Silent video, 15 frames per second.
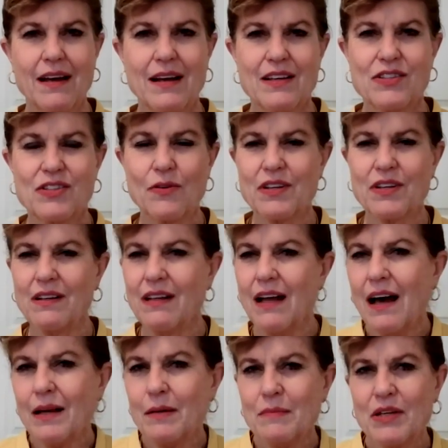So there's a
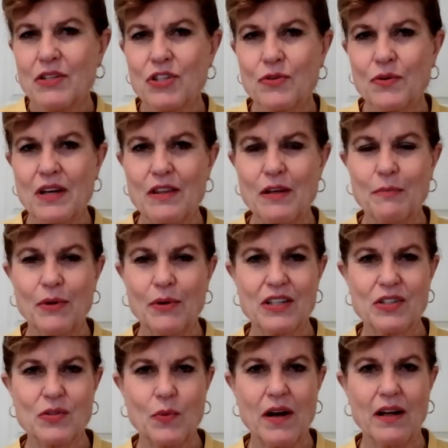lot of mystery in the book
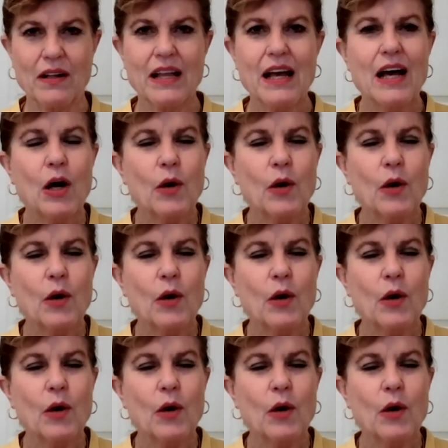as well.